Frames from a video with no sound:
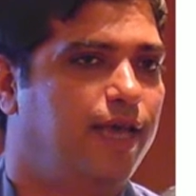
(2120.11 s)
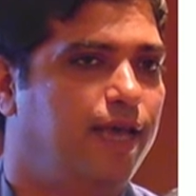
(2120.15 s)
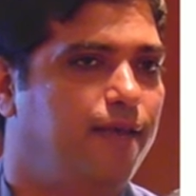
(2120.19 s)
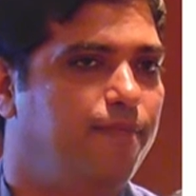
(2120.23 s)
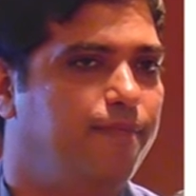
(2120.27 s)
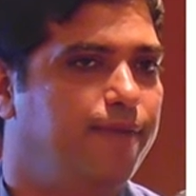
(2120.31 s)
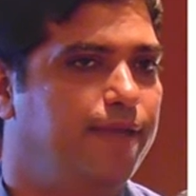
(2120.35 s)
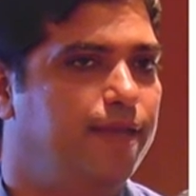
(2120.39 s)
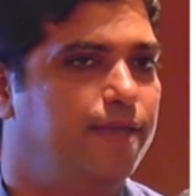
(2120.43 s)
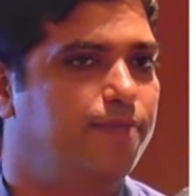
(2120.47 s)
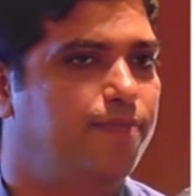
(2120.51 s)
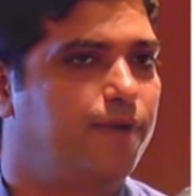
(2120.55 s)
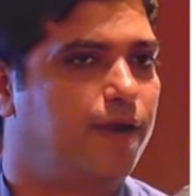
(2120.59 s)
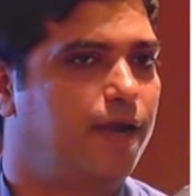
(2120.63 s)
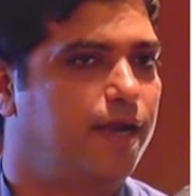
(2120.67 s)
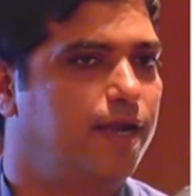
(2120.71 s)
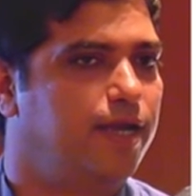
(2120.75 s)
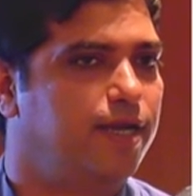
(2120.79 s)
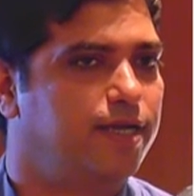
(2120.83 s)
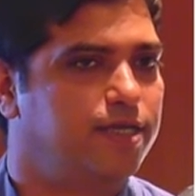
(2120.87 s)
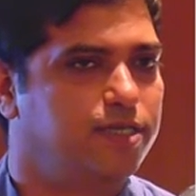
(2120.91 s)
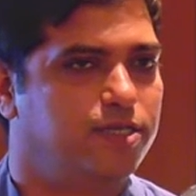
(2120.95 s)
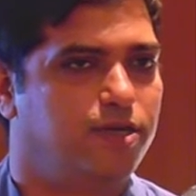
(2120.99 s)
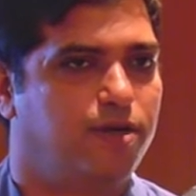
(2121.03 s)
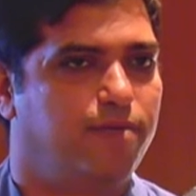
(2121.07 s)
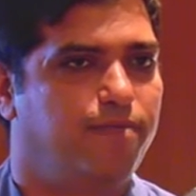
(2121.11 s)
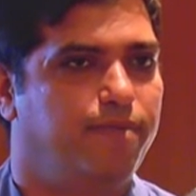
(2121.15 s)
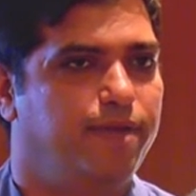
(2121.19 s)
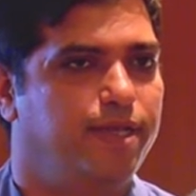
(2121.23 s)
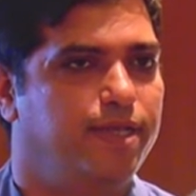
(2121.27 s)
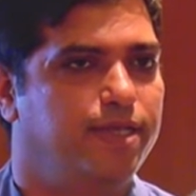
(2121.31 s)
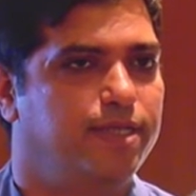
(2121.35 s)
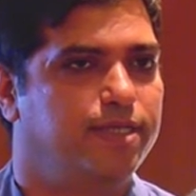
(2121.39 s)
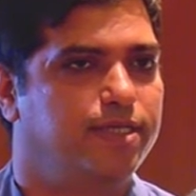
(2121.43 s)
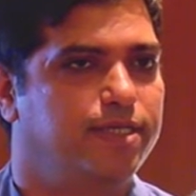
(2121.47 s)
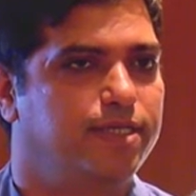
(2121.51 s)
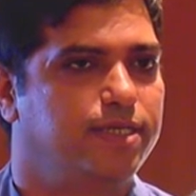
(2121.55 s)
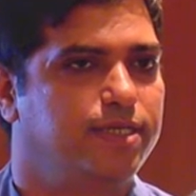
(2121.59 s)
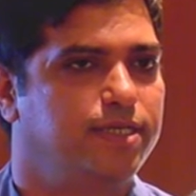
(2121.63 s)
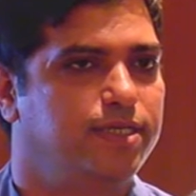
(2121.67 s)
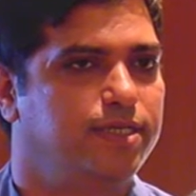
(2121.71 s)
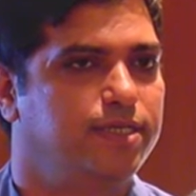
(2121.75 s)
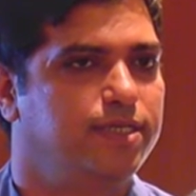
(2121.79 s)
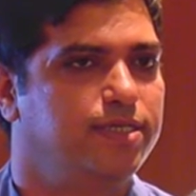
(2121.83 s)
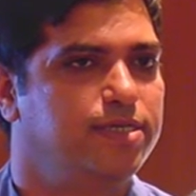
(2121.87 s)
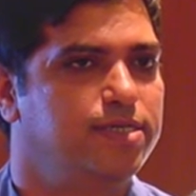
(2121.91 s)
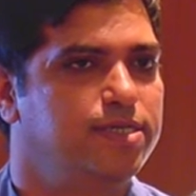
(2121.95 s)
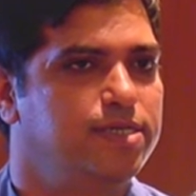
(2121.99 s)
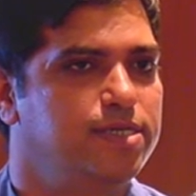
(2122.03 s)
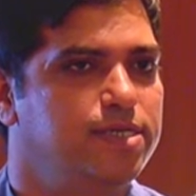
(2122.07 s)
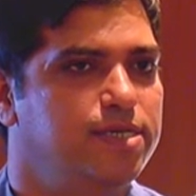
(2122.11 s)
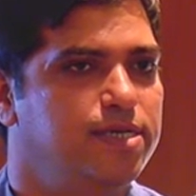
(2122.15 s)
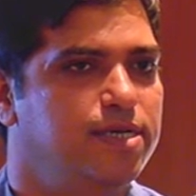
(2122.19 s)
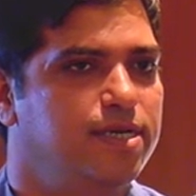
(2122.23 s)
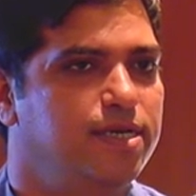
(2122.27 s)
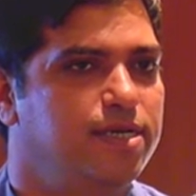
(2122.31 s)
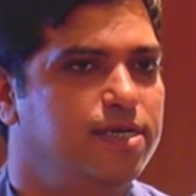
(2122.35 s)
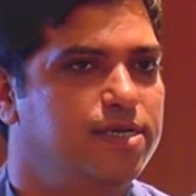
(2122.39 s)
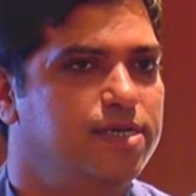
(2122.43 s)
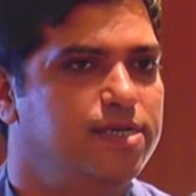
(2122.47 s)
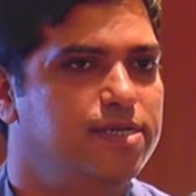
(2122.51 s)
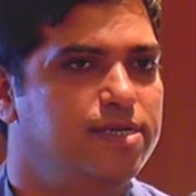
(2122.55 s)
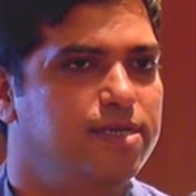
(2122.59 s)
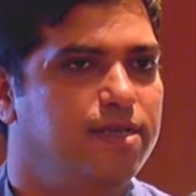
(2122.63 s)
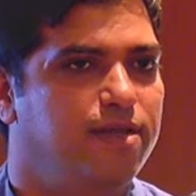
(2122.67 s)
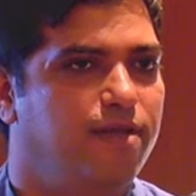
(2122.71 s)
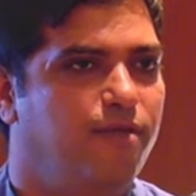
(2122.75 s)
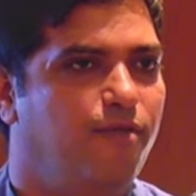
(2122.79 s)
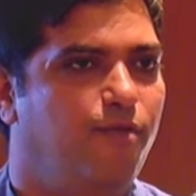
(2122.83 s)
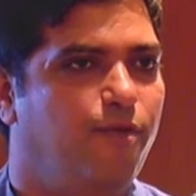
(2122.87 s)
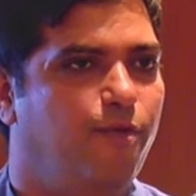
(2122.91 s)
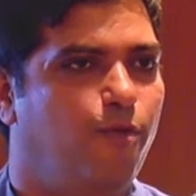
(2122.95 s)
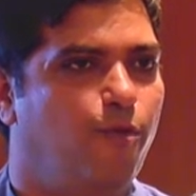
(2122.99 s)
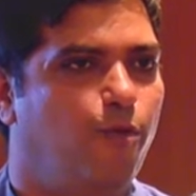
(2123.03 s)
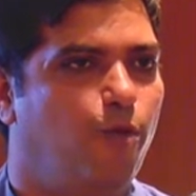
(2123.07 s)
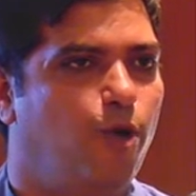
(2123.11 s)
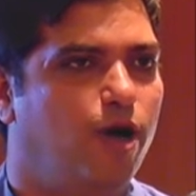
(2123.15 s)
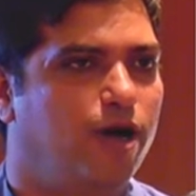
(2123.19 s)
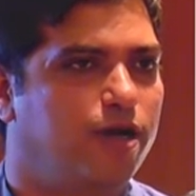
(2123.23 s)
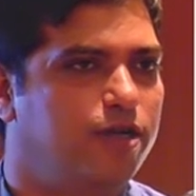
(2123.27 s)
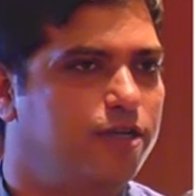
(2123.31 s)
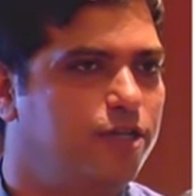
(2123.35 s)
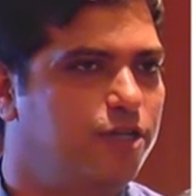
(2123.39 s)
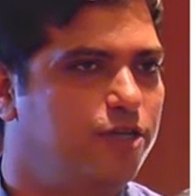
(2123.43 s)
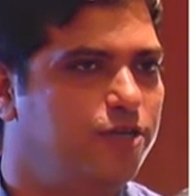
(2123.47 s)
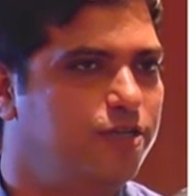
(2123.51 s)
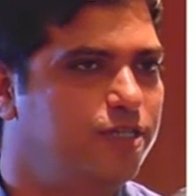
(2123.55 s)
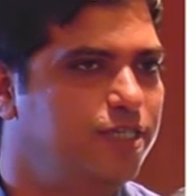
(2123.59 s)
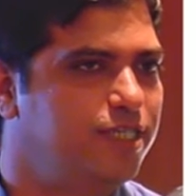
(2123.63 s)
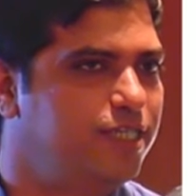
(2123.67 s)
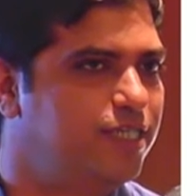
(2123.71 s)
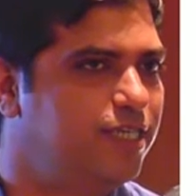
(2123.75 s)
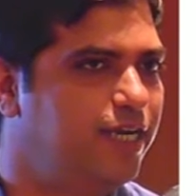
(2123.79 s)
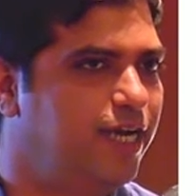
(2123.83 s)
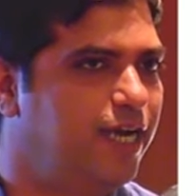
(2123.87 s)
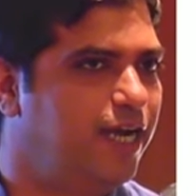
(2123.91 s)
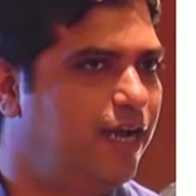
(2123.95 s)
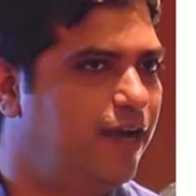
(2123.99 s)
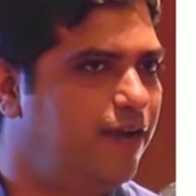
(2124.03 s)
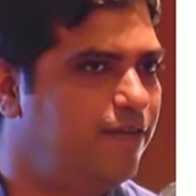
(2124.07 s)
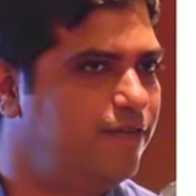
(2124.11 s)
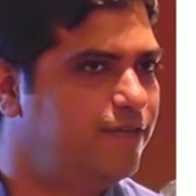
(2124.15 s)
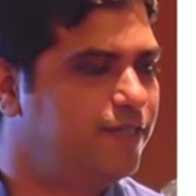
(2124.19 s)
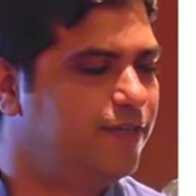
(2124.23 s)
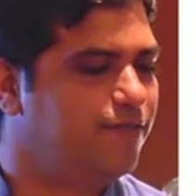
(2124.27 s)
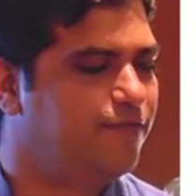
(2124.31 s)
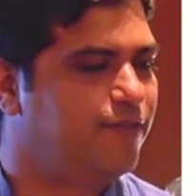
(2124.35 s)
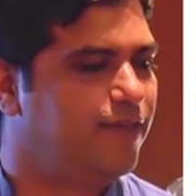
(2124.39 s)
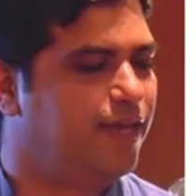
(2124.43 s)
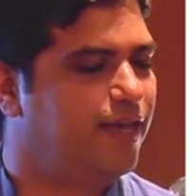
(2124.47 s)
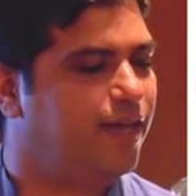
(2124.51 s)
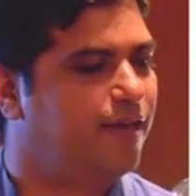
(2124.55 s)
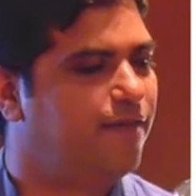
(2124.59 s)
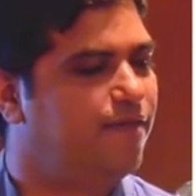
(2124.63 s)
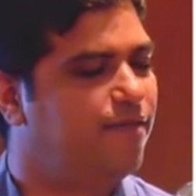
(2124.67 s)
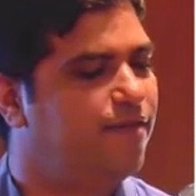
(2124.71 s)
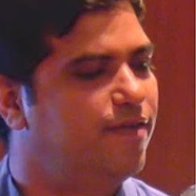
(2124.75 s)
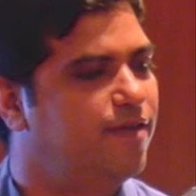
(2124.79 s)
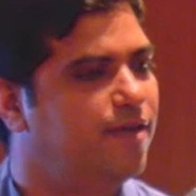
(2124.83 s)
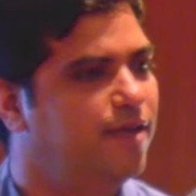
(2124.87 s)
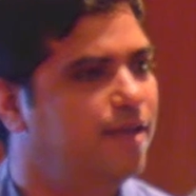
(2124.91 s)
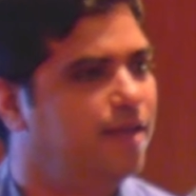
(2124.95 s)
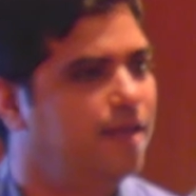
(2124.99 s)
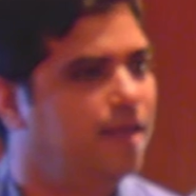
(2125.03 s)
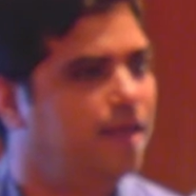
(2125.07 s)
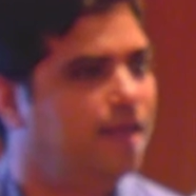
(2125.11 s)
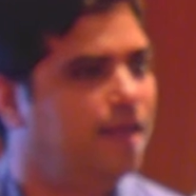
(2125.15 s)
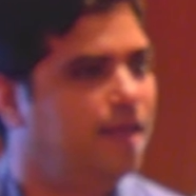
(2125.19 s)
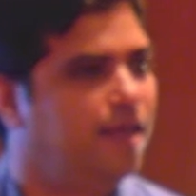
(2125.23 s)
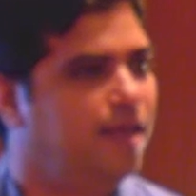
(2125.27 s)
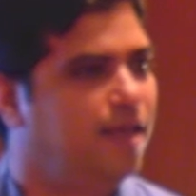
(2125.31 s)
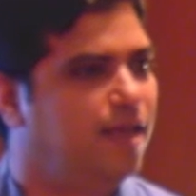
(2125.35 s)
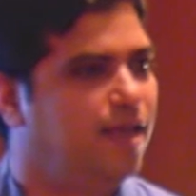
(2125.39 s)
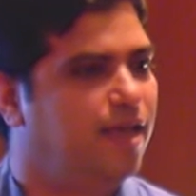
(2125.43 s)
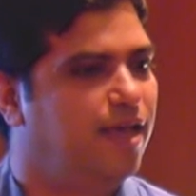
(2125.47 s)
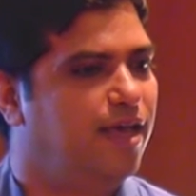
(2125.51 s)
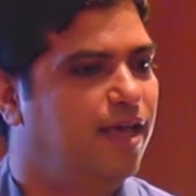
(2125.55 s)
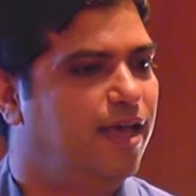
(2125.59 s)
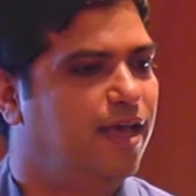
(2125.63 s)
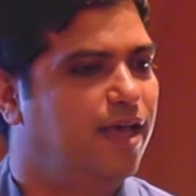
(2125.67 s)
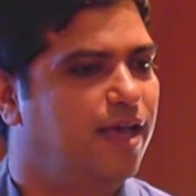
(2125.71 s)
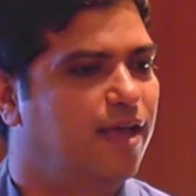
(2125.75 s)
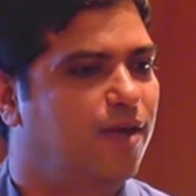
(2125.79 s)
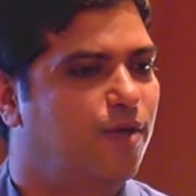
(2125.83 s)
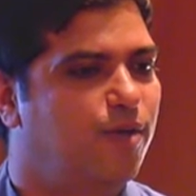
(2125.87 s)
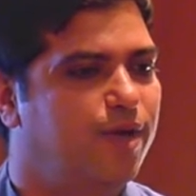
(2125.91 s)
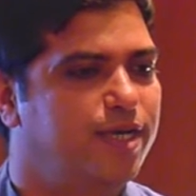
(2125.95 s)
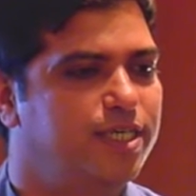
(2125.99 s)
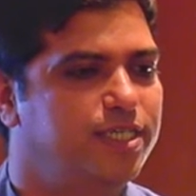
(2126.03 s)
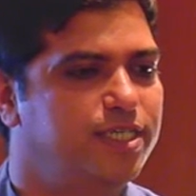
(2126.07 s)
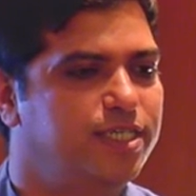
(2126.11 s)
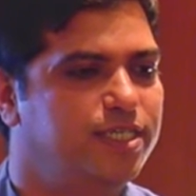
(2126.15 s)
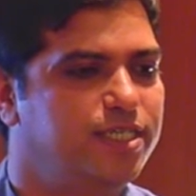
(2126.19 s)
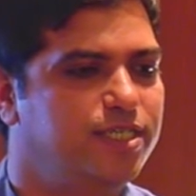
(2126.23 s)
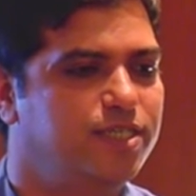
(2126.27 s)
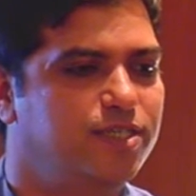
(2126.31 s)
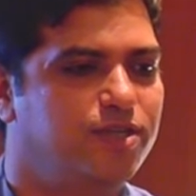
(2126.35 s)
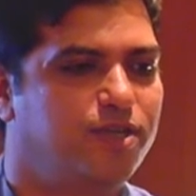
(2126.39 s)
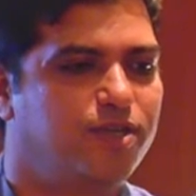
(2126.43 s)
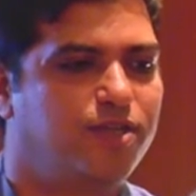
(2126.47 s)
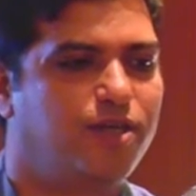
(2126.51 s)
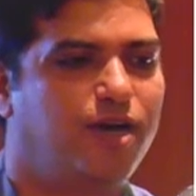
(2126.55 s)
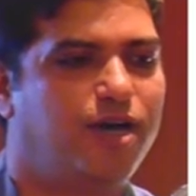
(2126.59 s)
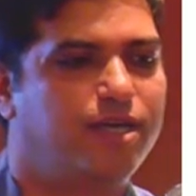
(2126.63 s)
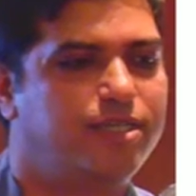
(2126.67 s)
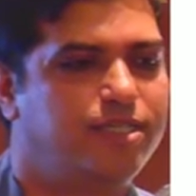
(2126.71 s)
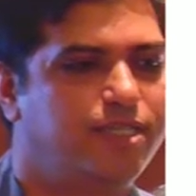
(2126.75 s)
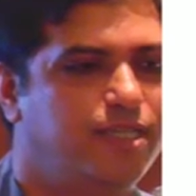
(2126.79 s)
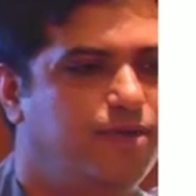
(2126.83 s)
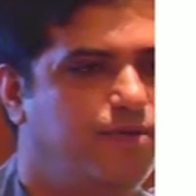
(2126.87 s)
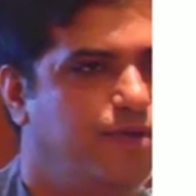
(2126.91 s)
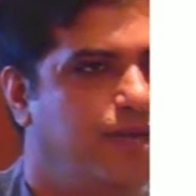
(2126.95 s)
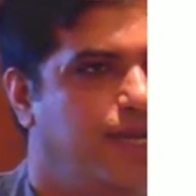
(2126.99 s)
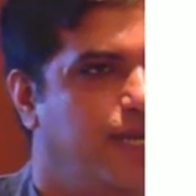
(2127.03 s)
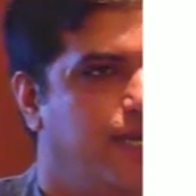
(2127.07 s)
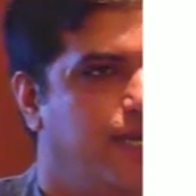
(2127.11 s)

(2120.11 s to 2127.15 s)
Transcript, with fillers: and build products or build, we'll walk through these trade-offs if they have questions or thoughts they would